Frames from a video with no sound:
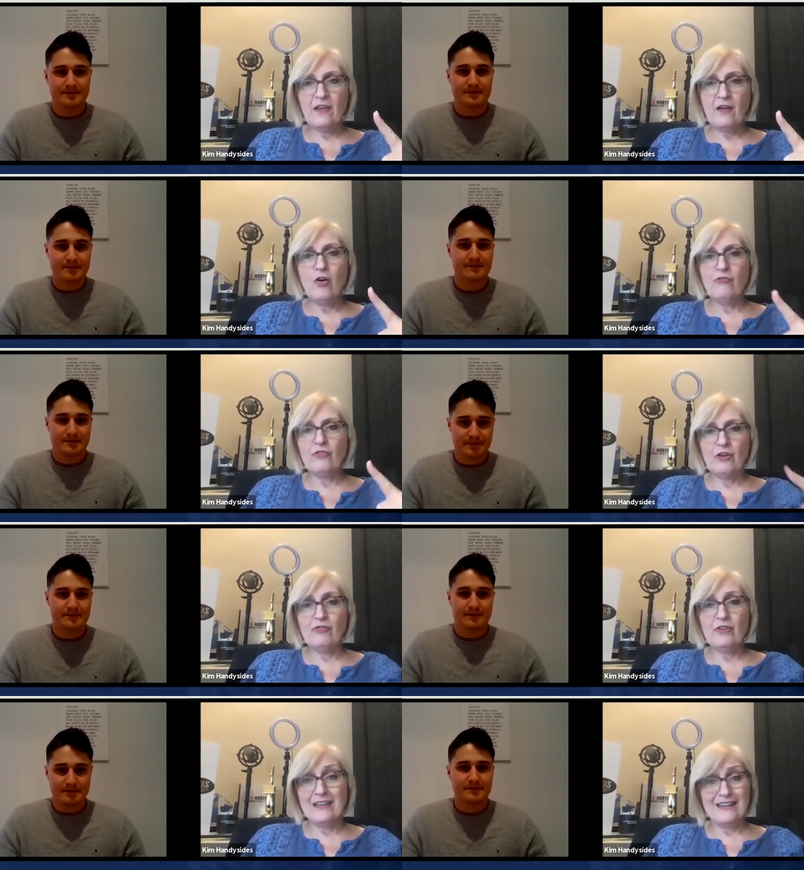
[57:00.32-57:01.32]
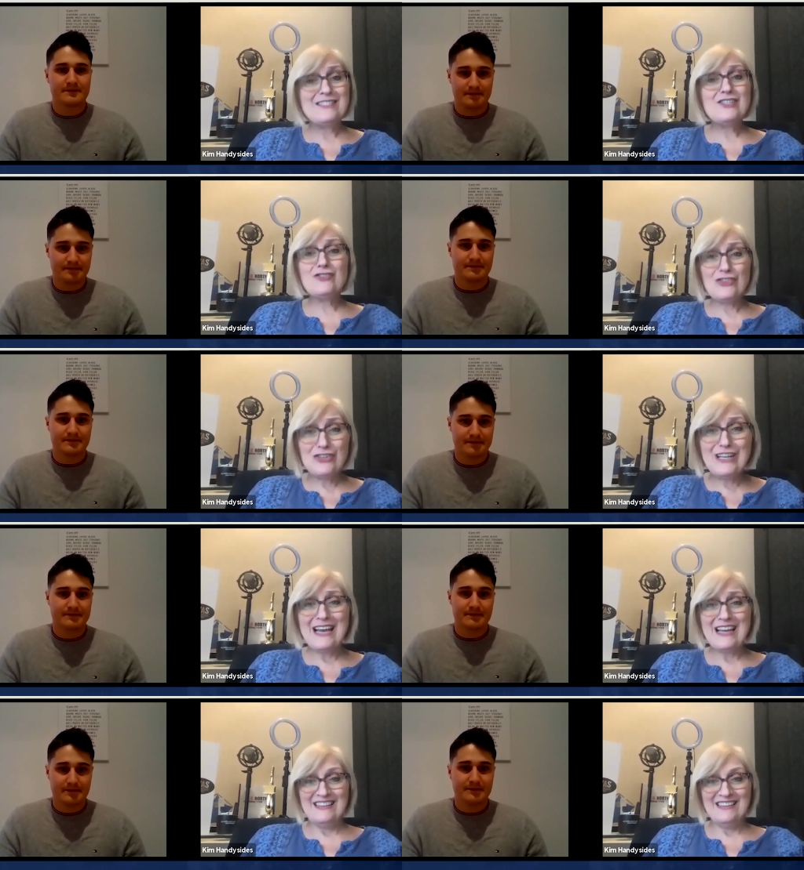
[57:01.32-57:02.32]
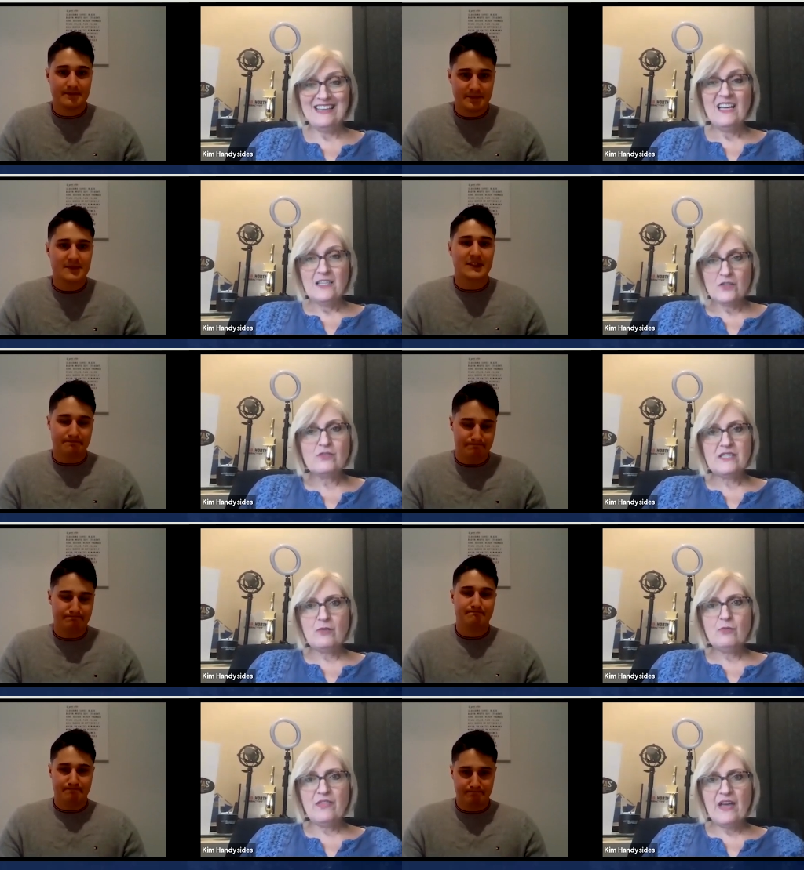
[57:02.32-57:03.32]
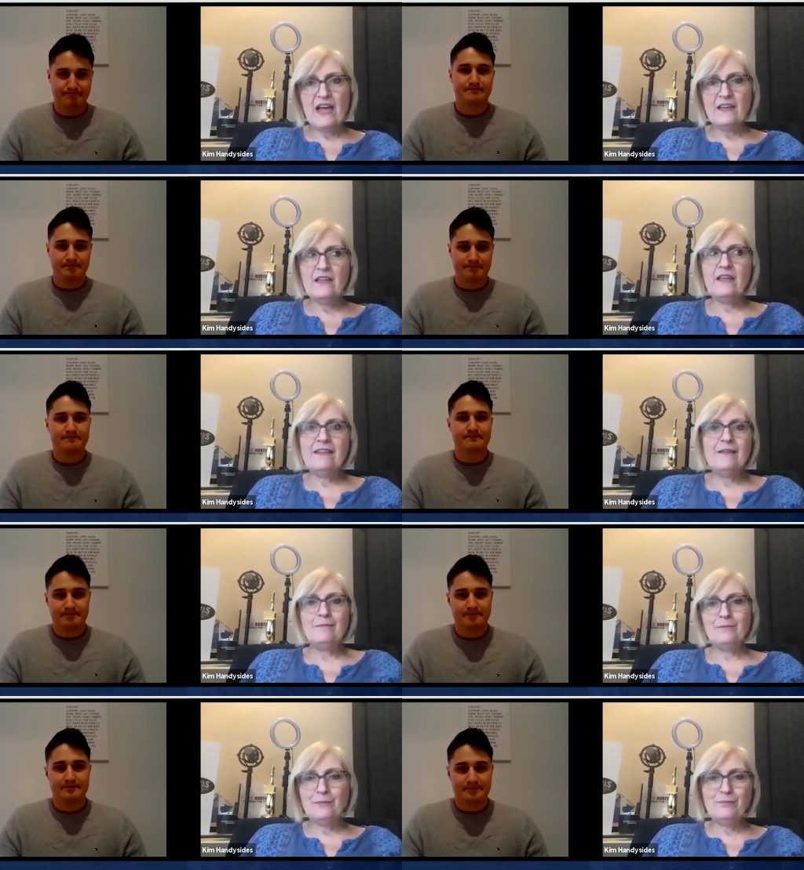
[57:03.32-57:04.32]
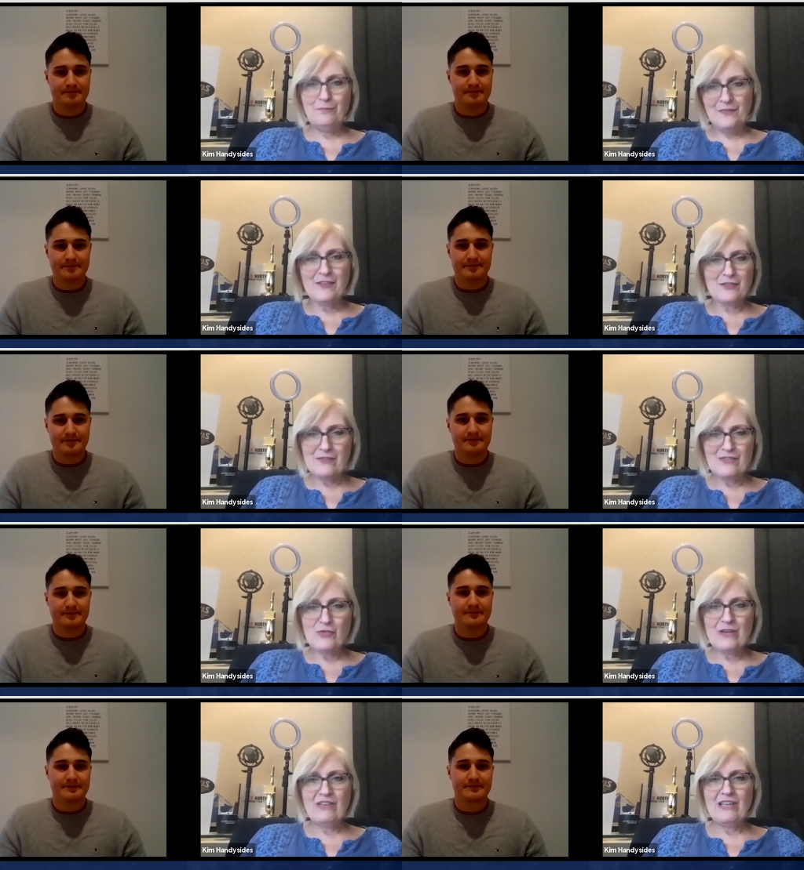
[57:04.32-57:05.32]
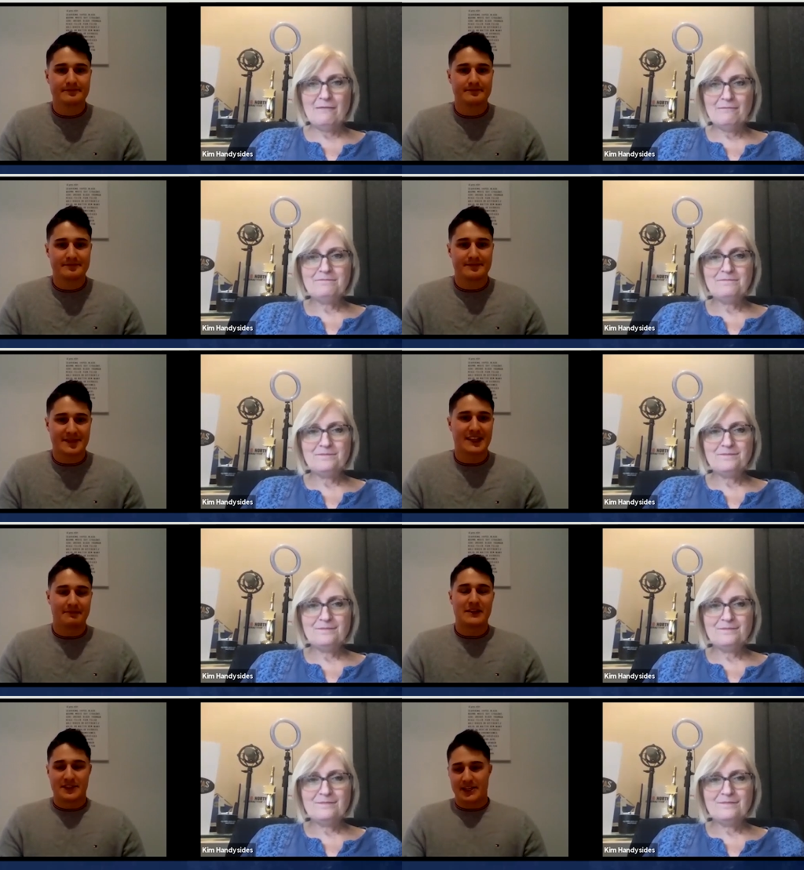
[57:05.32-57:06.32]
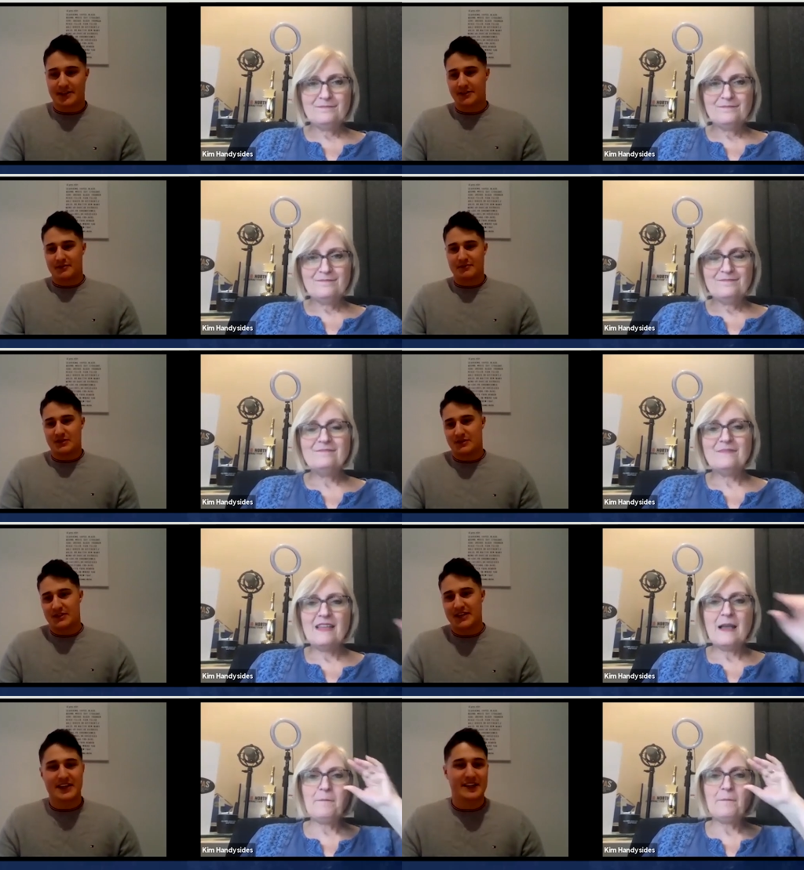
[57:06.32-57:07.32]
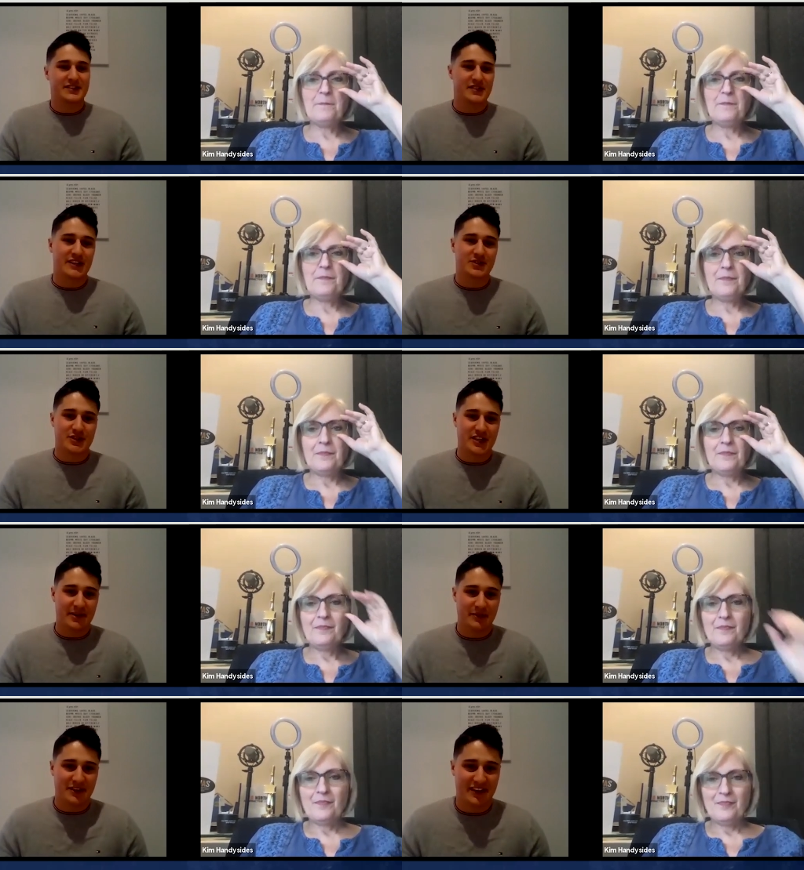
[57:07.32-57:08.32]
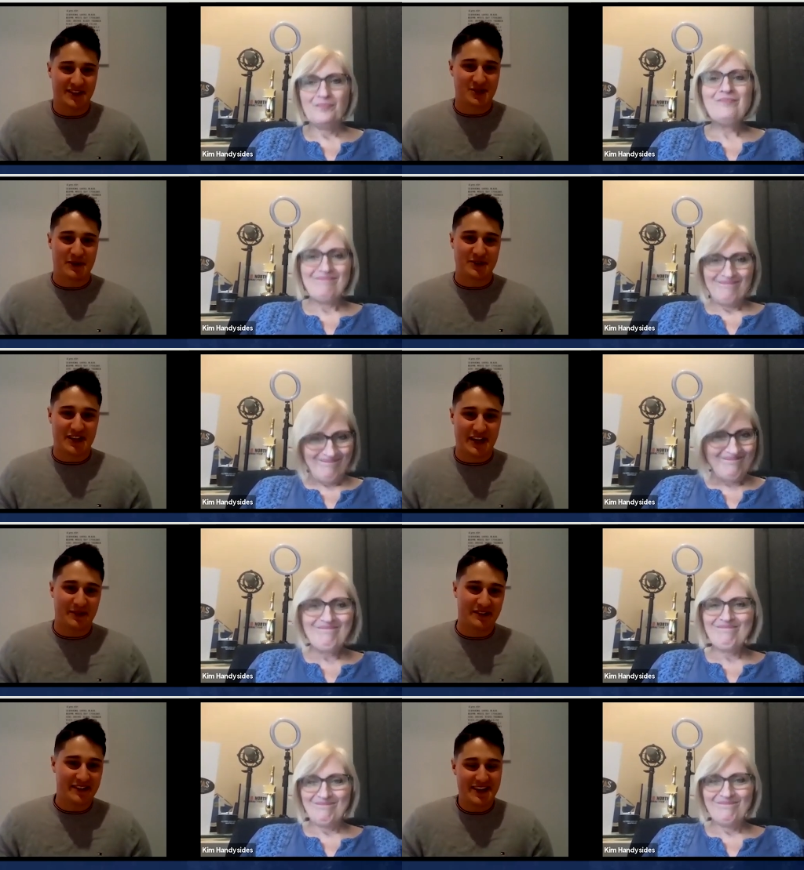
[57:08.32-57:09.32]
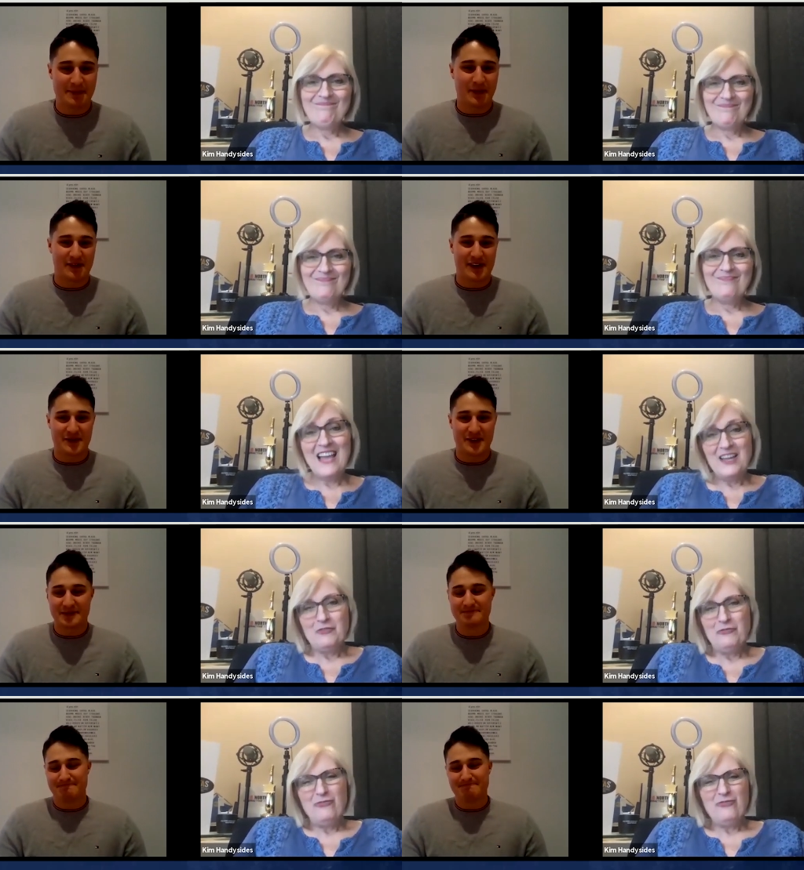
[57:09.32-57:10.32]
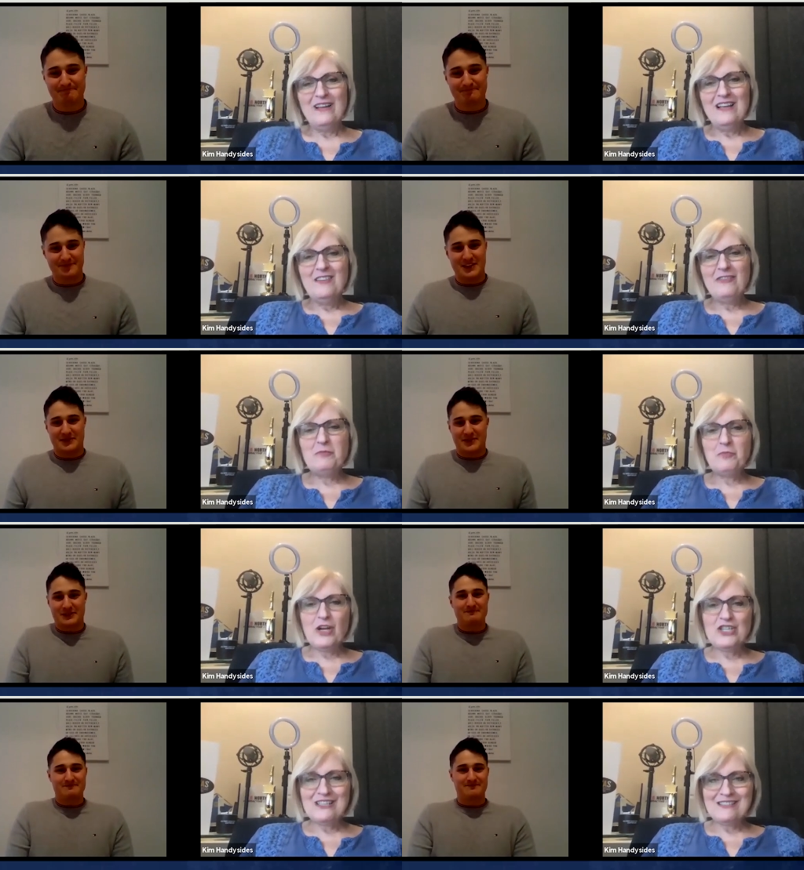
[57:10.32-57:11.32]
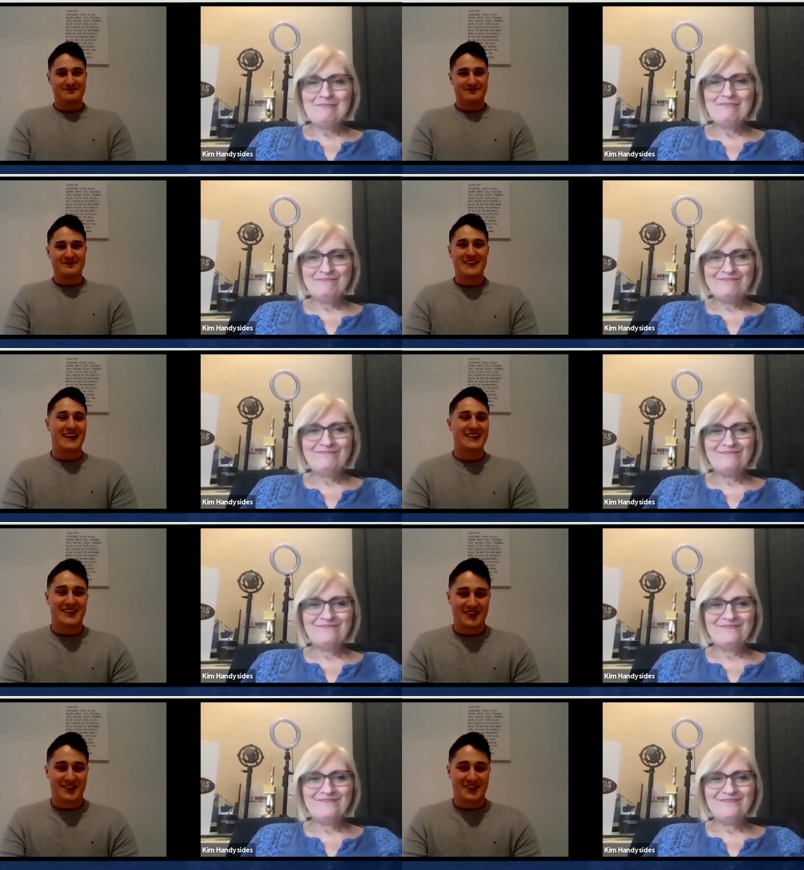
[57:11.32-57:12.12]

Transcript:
Speaker 1: thing over and over again, because you're good at it. So stick yep. with that. And then the other stuff is gravy.
Speaker 2: Yeah, exactly. Take that as your extra time and, and your spare time and, and play around
Speaker 1: there. Fun projects.
Speaker 2: Yeah,